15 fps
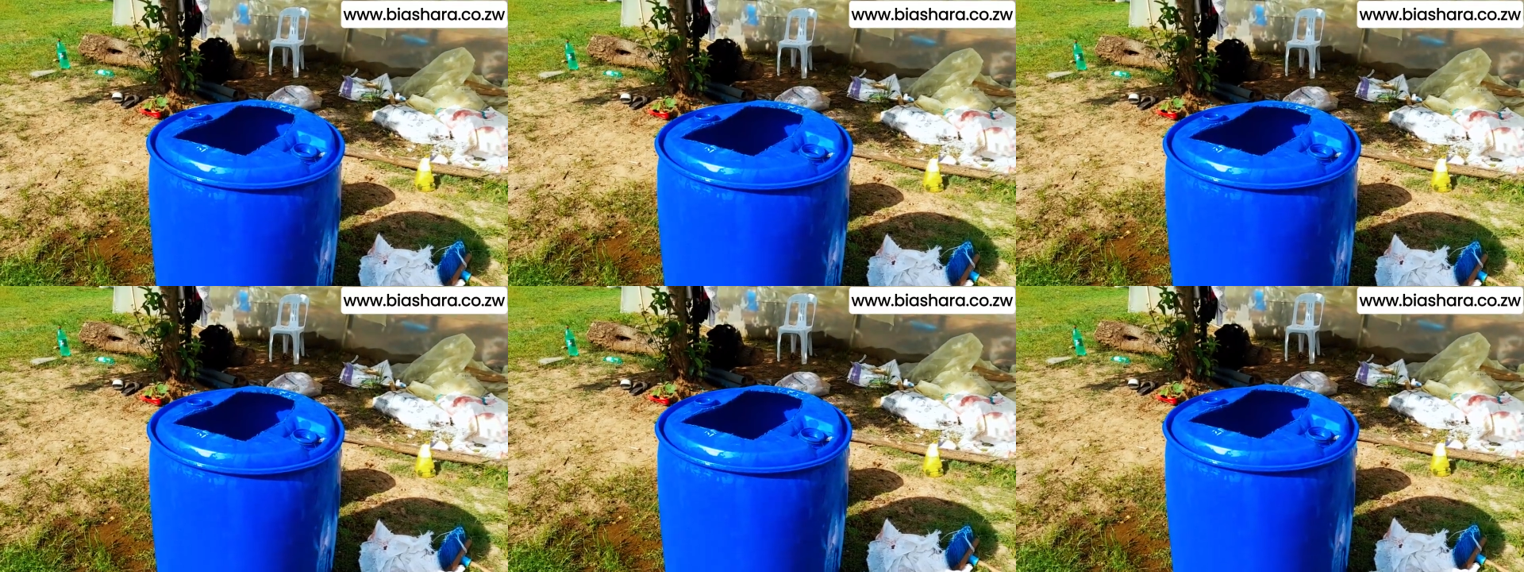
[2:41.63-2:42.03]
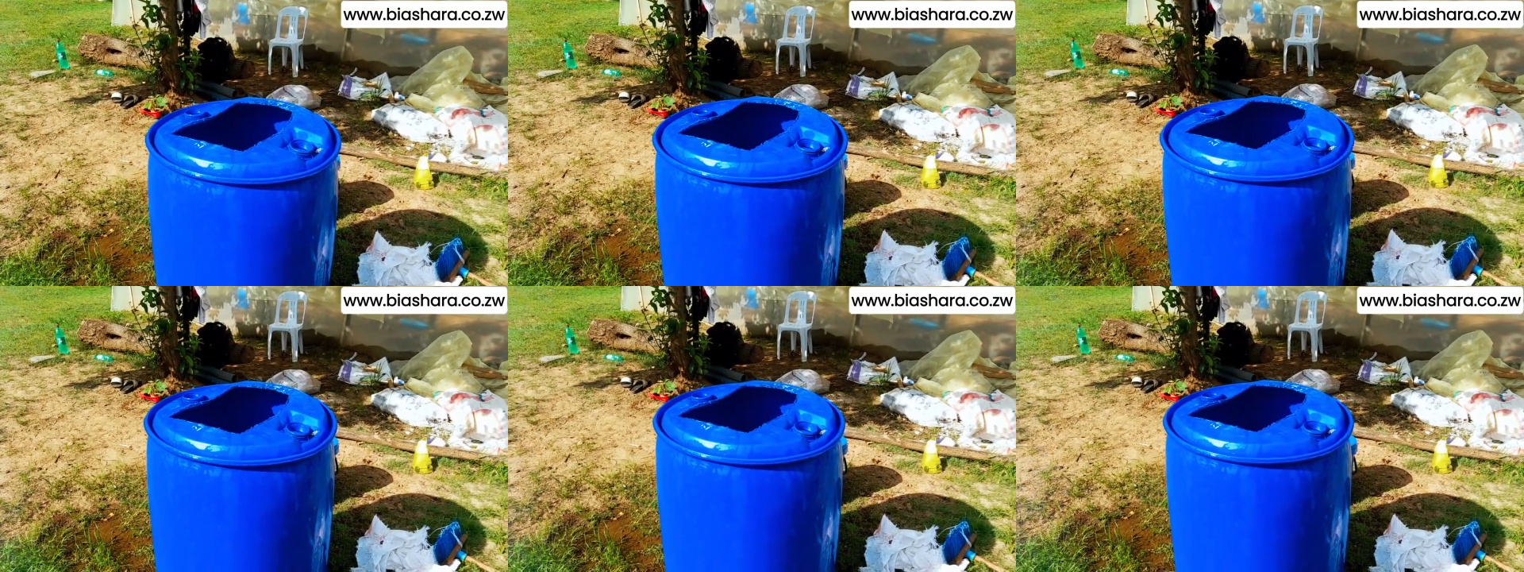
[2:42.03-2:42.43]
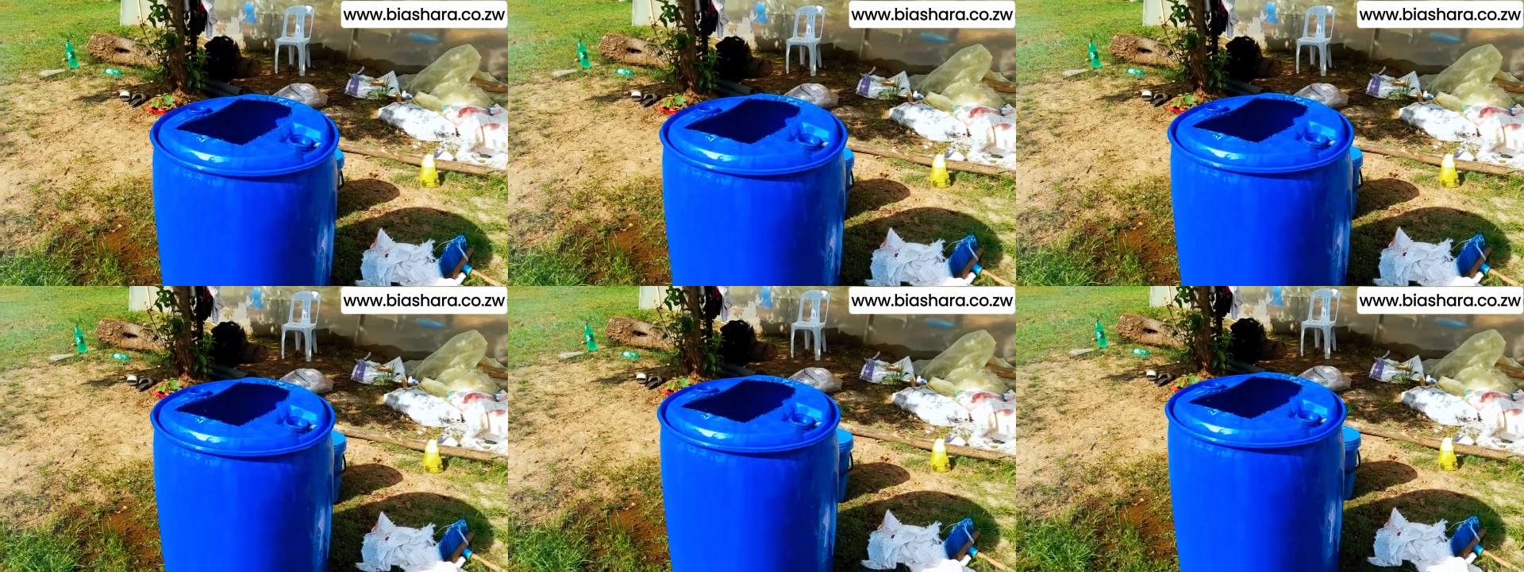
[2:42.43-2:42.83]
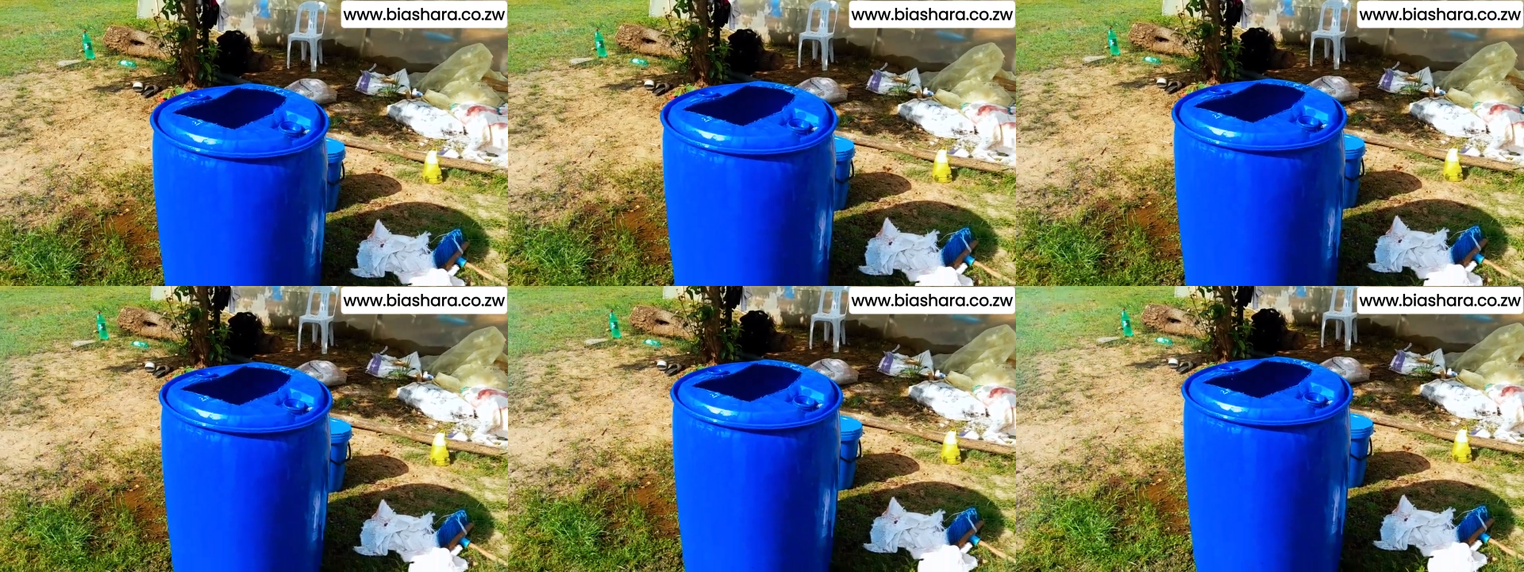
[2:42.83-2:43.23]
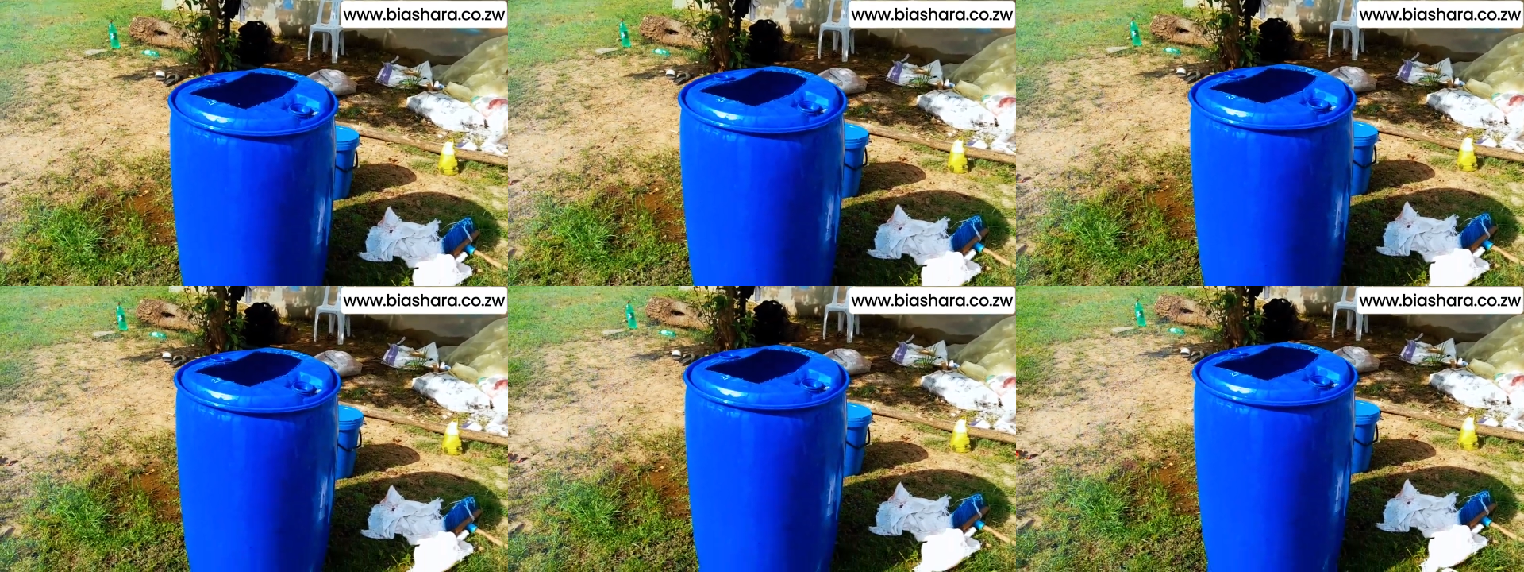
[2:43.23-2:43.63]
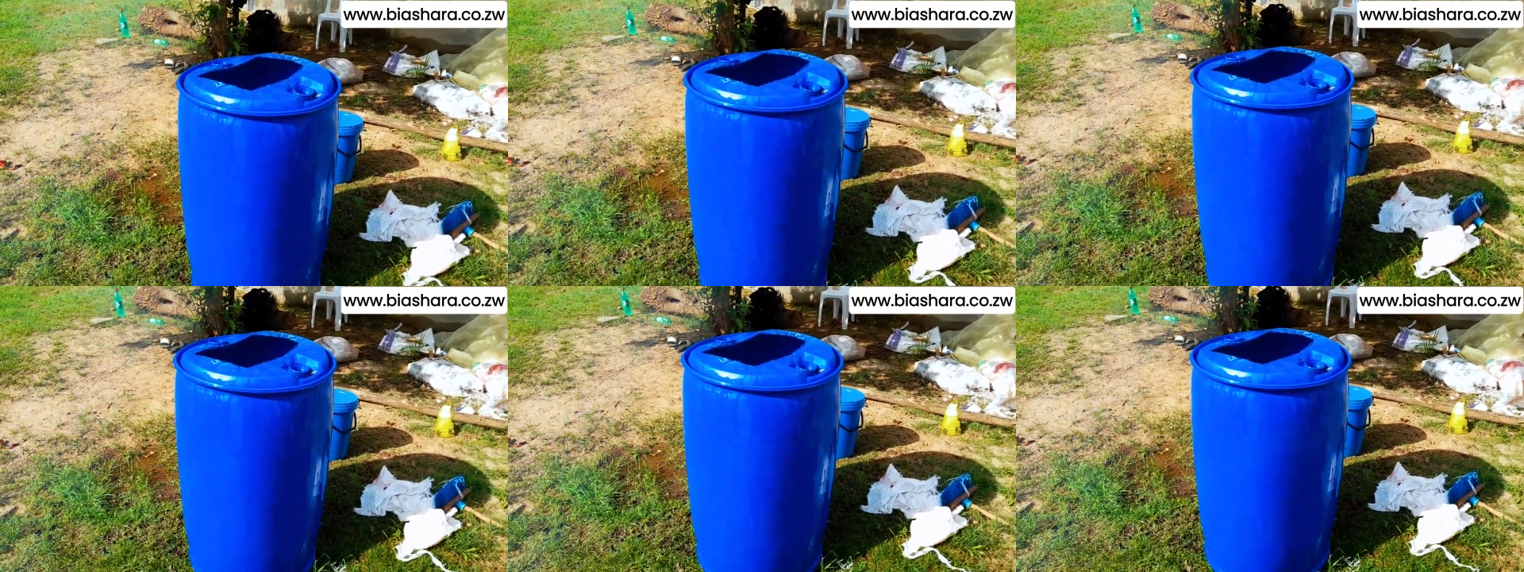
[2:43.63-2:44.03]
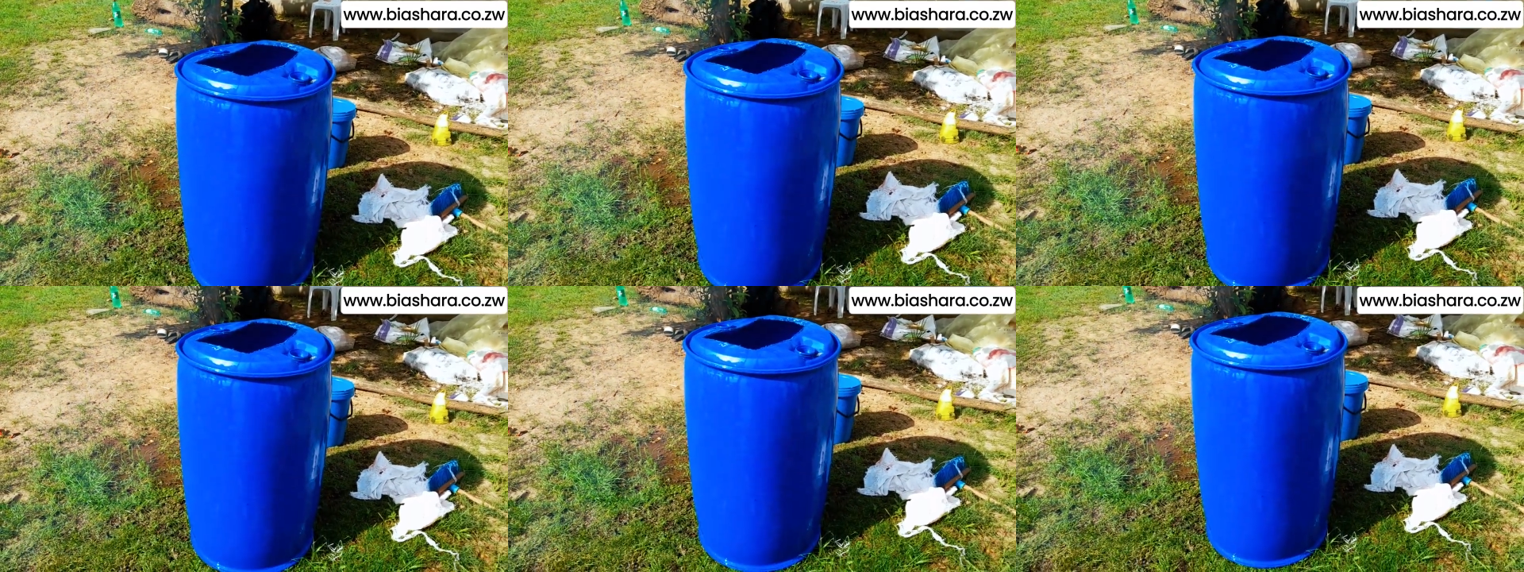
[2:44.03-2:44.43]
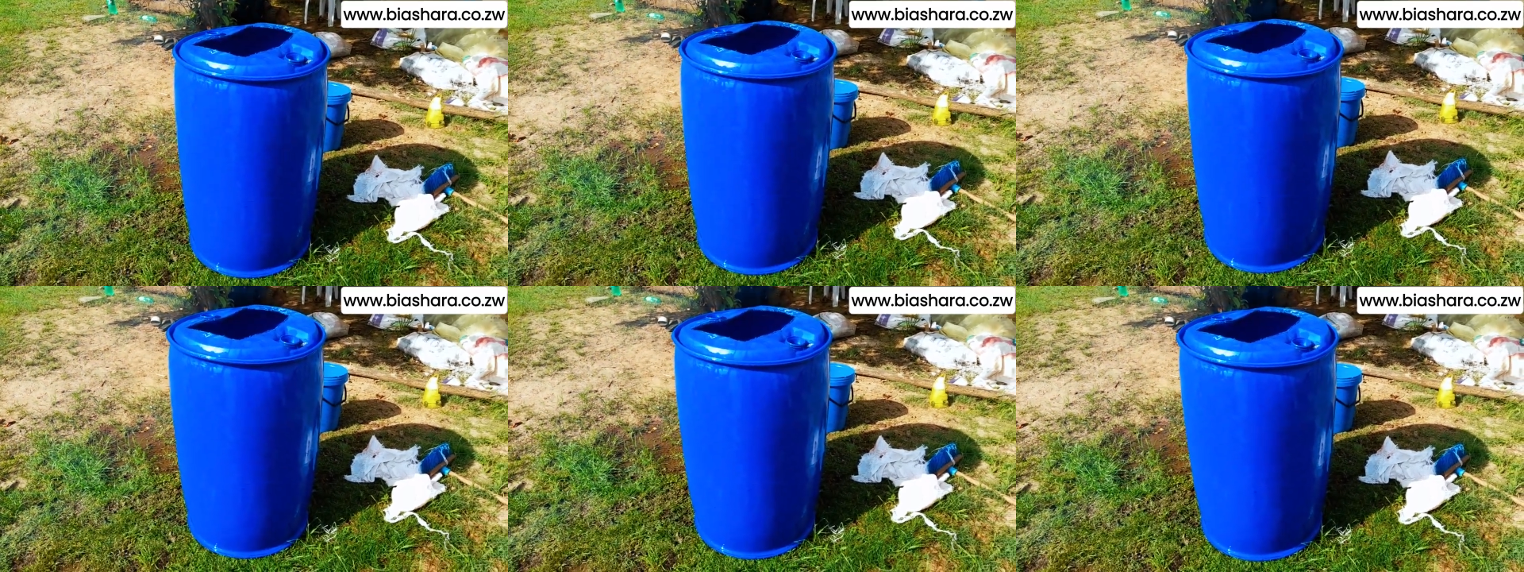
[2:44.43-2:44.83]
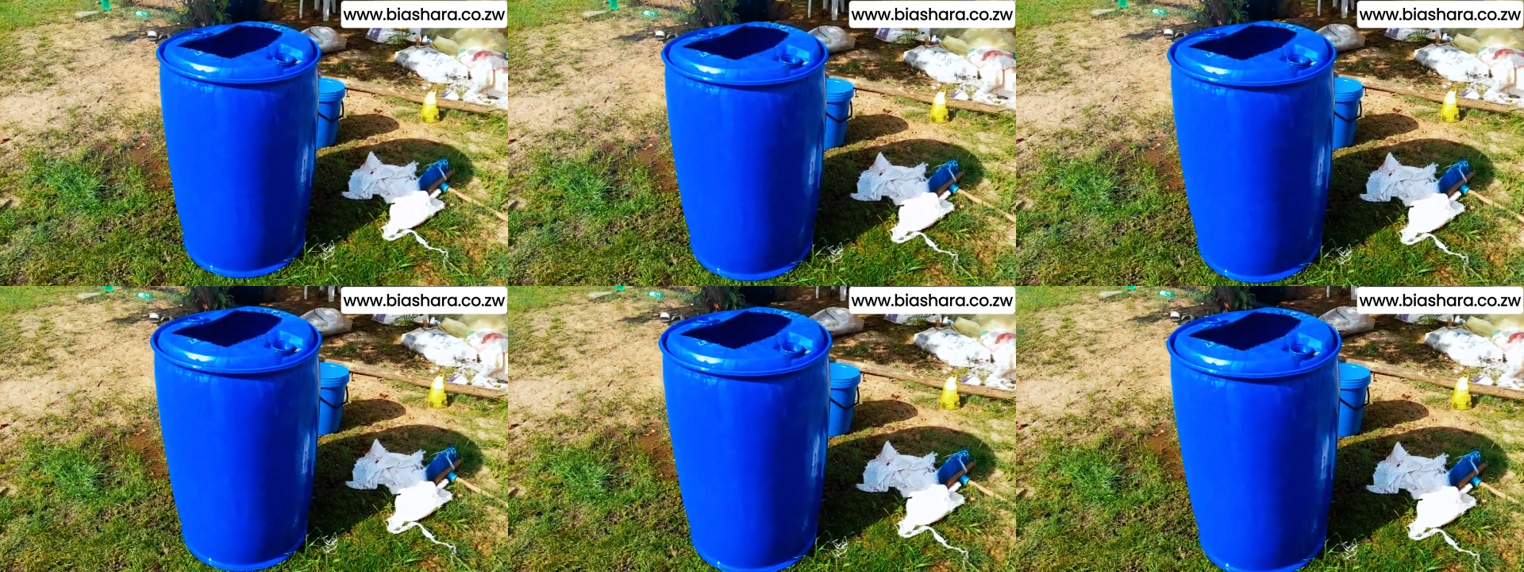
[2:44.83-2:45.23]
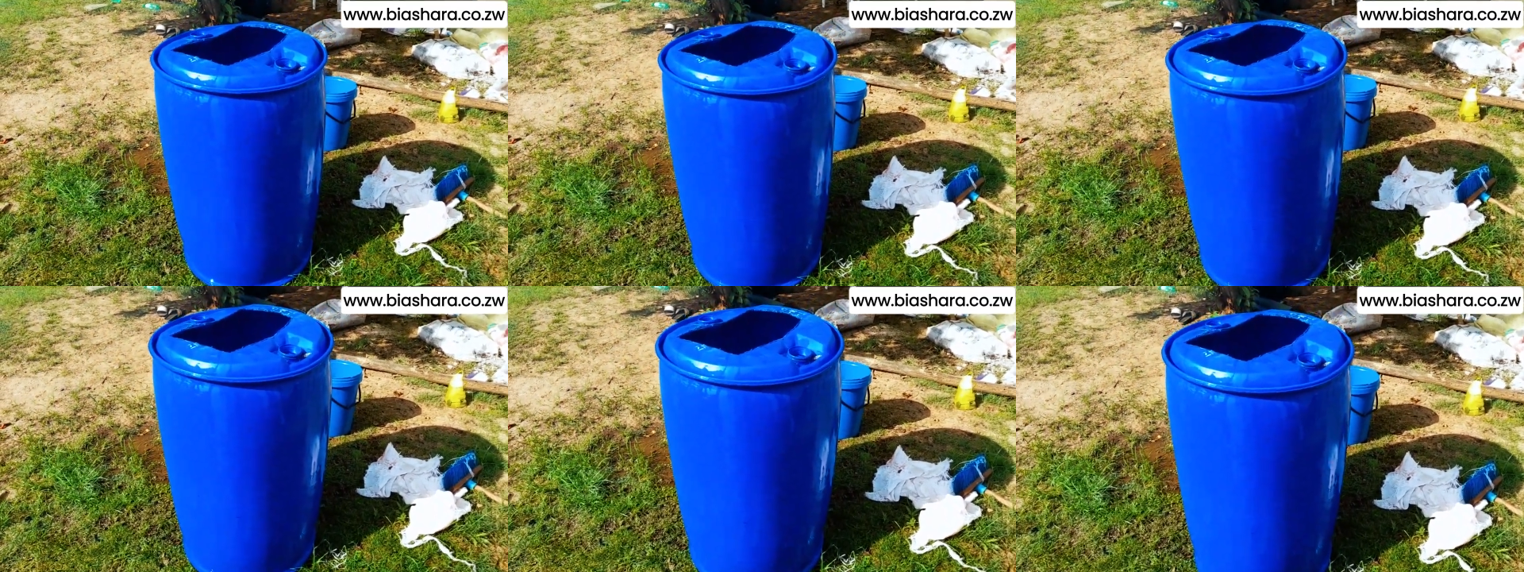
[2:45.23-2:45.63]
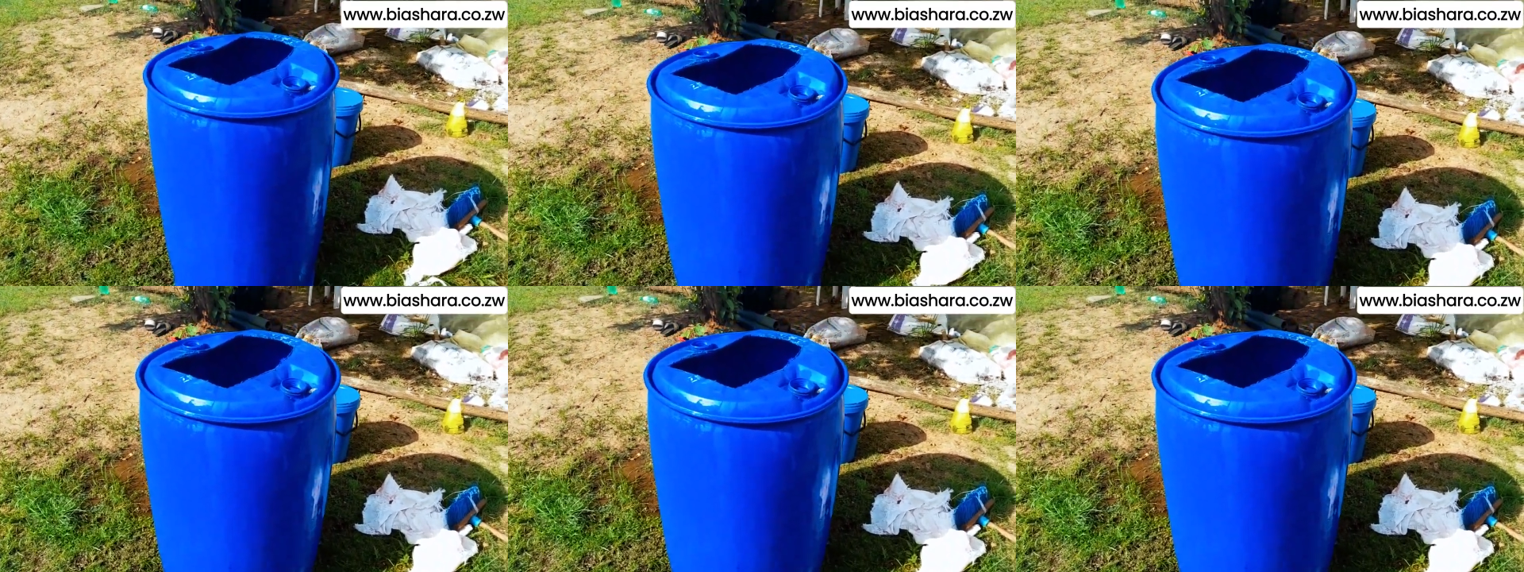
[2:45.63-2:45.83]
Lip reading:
[unreadable: no face in view]